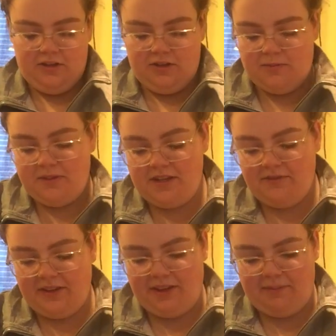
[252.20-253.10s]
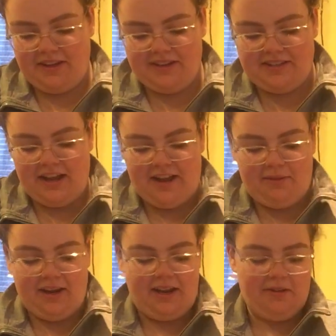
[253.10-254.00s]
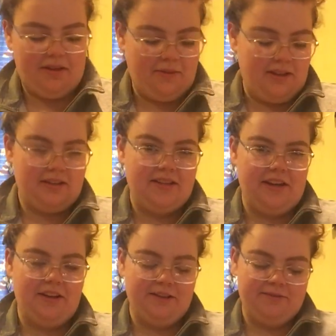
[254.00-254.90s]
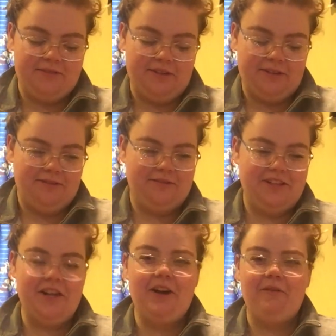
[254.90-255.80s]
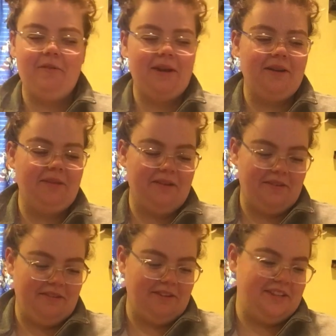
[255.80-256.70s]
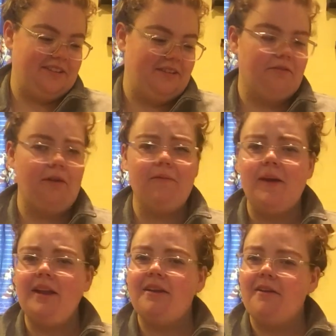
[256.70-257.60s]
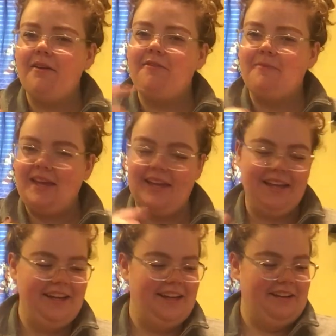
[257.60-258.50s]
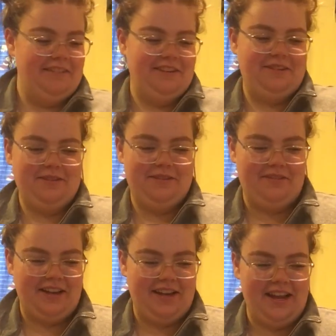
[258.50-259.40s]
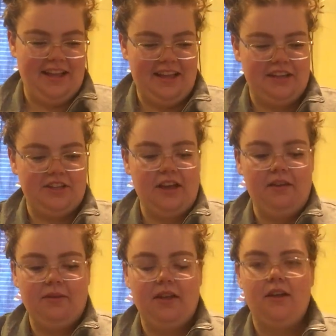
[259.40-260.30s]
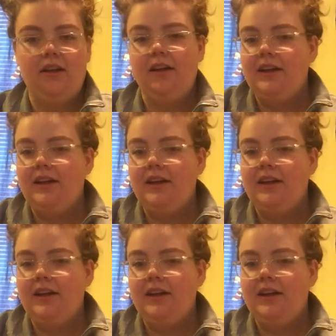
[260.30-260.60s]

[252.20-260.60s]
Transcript: specifically because it had my name on the box, Taylor. So she sort of reminded her of me, which was fun. And then she got me